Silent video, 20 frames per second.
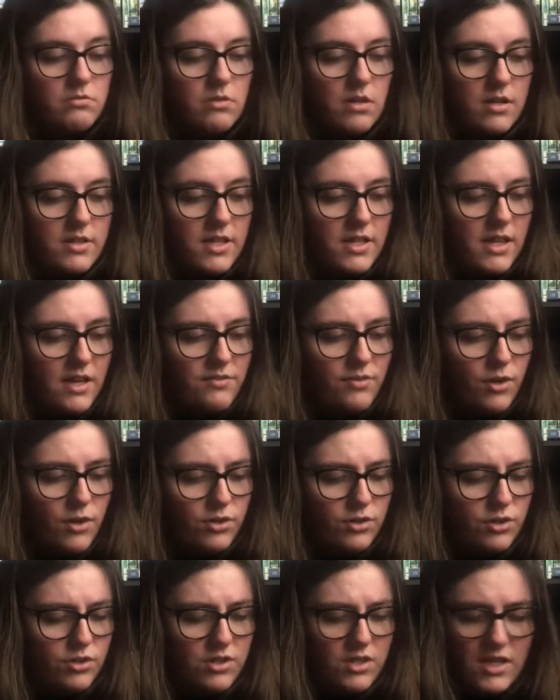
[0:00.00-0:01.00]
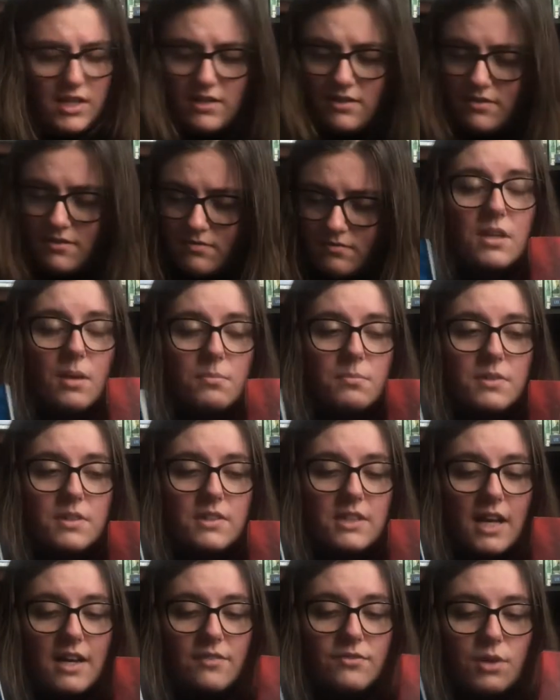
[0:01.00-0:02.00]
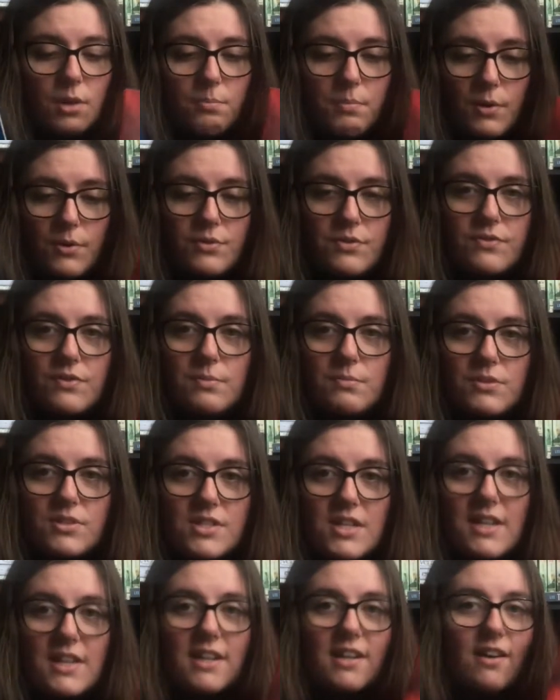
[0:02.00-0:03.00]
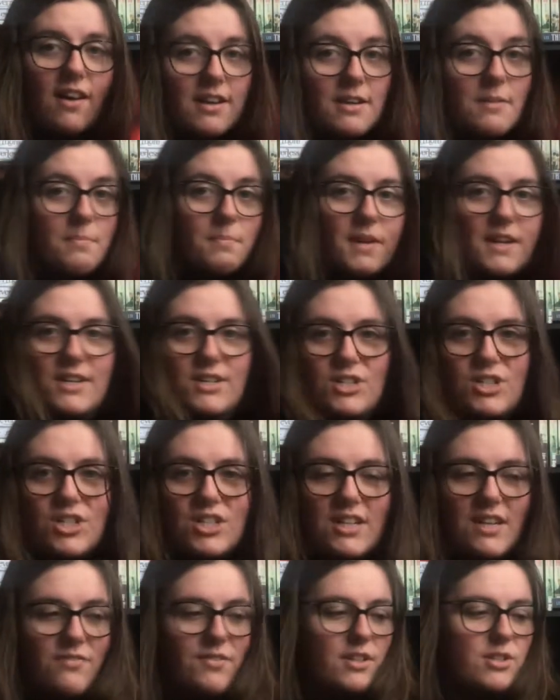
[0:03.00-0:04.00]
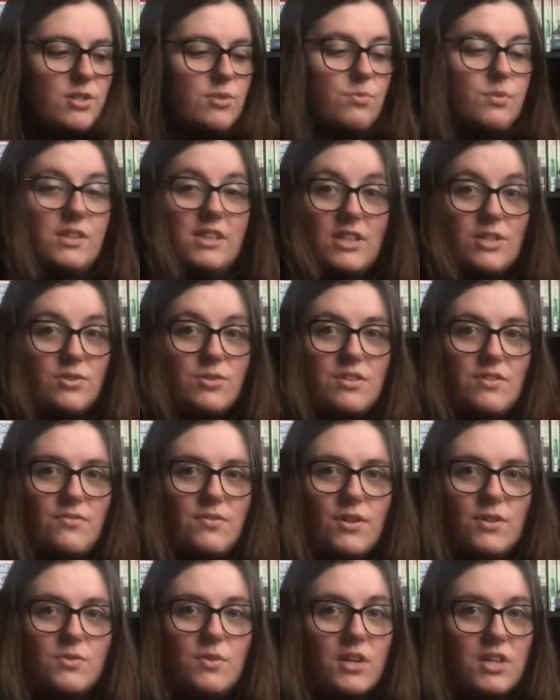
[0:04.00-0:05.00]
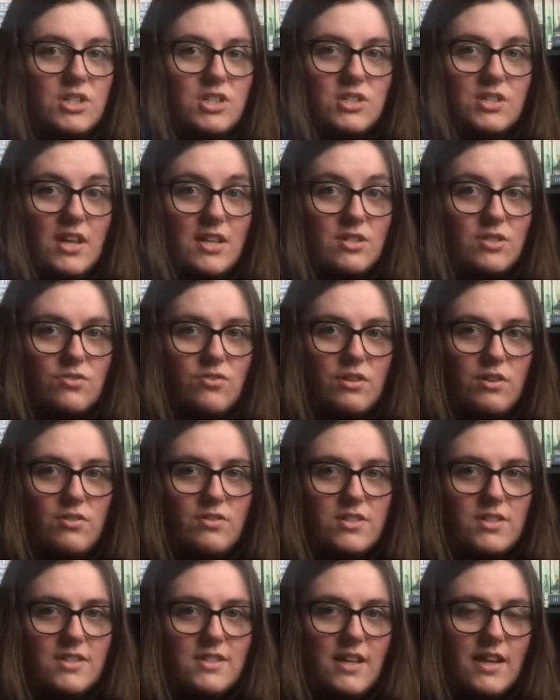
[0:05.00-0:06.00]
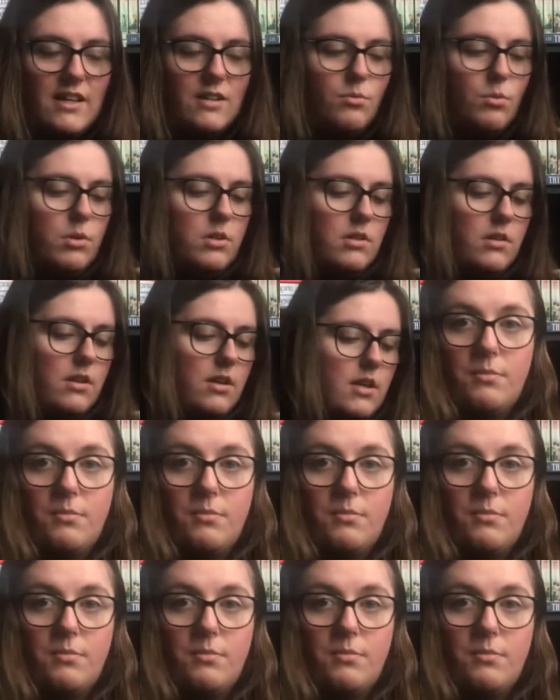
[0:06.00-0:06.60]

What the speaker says: I think I've heard good things. I'm glad I've got both of them because then I can kind of binge. If I do really enjoy the first one, I can just get straight onto the second one.